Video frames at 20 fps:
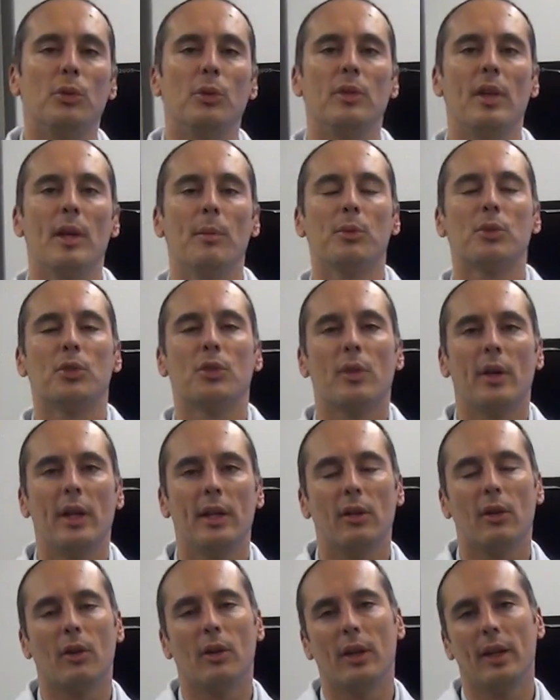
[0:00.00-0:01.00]
to
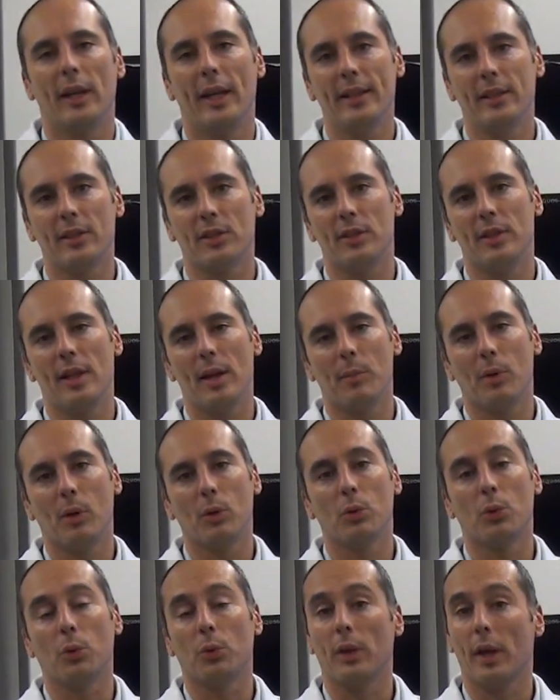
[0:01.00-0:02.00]
demonstrate our latest
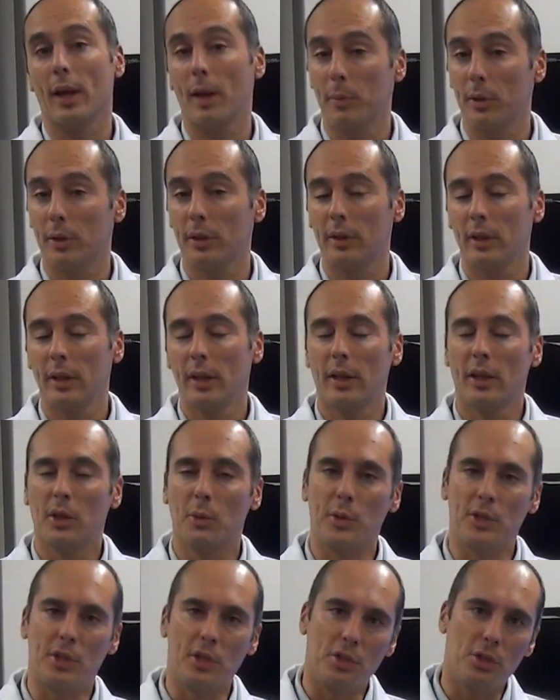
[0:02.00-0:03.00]
demo called Hammer
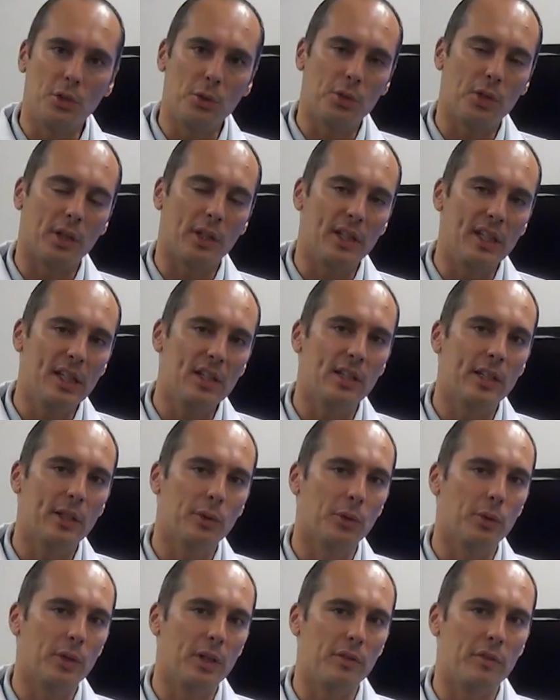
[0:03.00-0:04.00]
which is using these
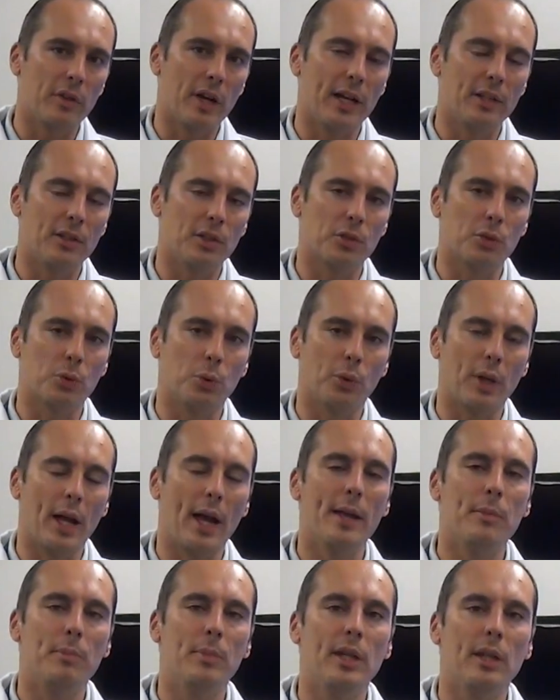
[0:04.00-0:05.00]
little devices called
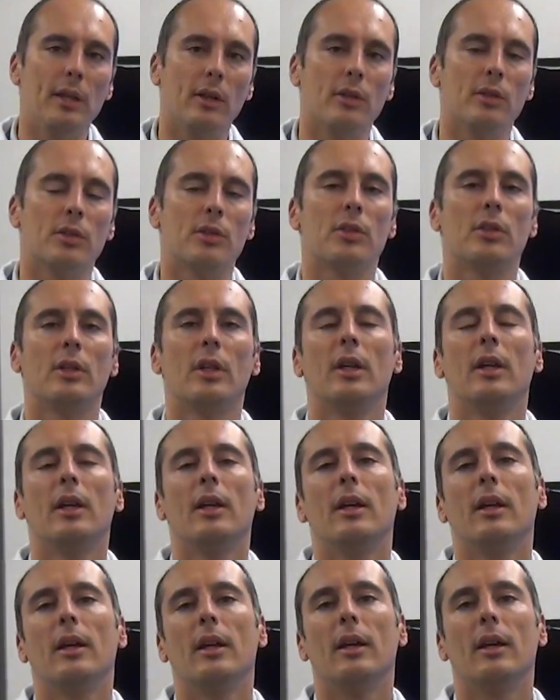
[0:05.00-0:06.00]
iBeacons
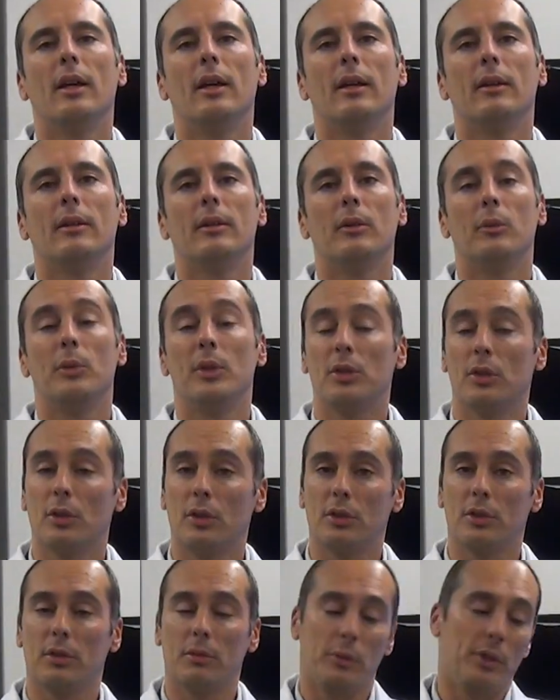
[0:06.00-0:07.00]
uh, eh, which,
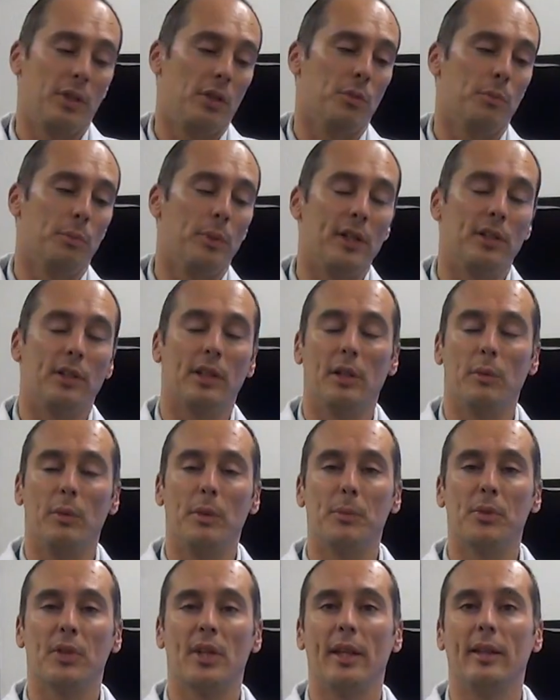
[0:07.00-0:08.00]
was, which is basically
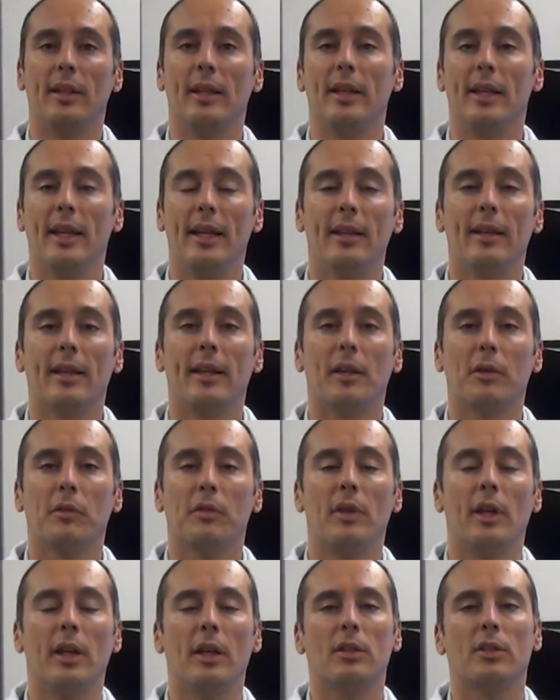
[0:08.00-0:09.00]
representing the Internet
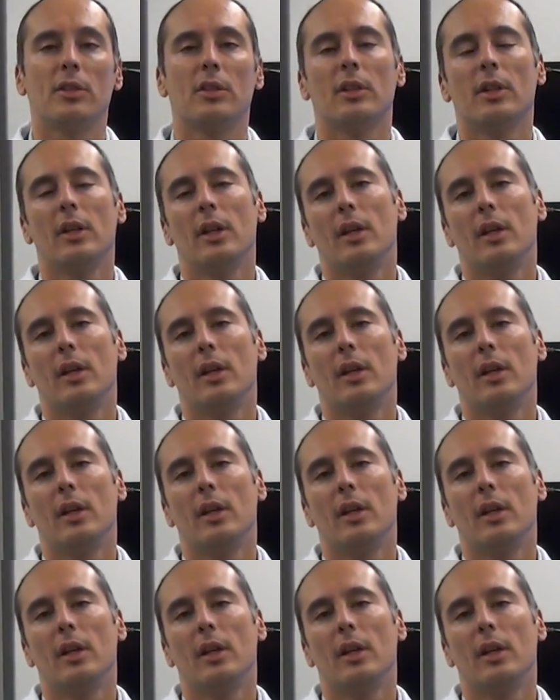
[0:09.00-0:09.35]
of Things